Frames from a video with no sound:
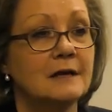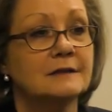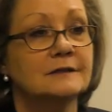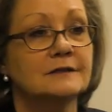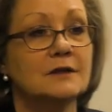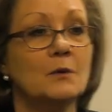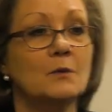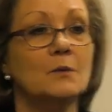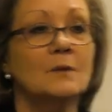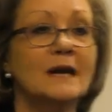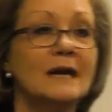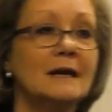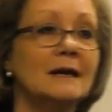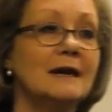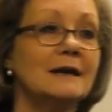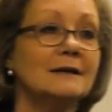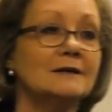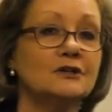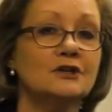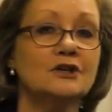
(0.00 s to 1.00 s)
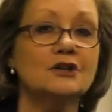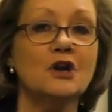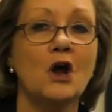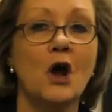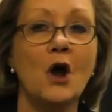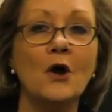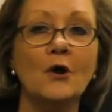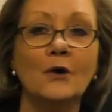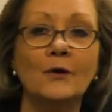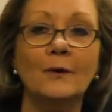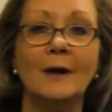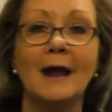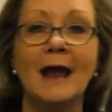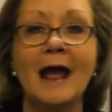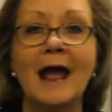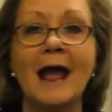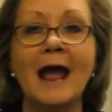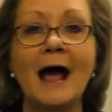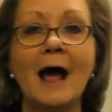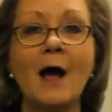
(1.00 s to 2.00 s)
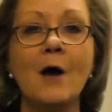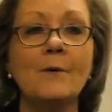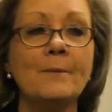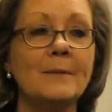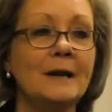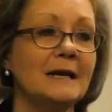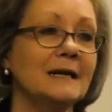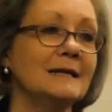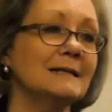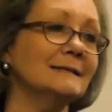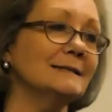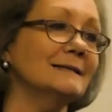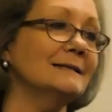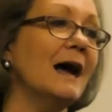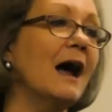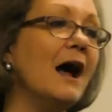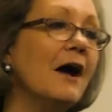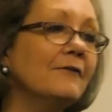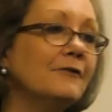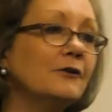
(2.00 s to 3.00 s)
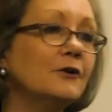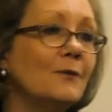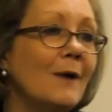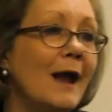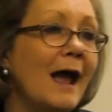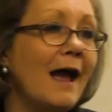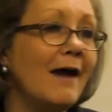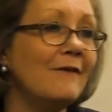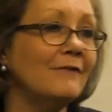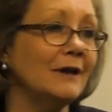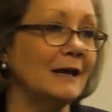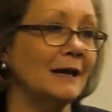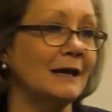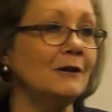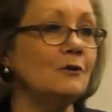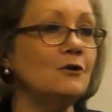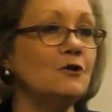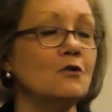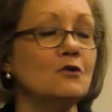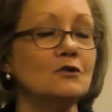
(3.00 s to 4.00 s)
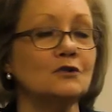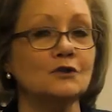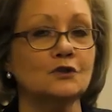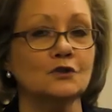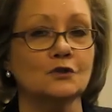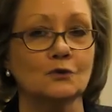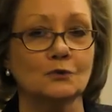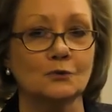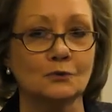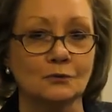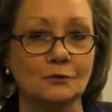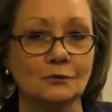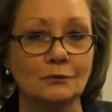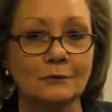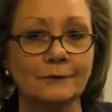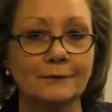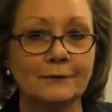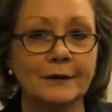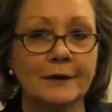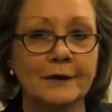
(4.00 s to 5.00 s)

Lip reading: So we need to know how many staff you have in your school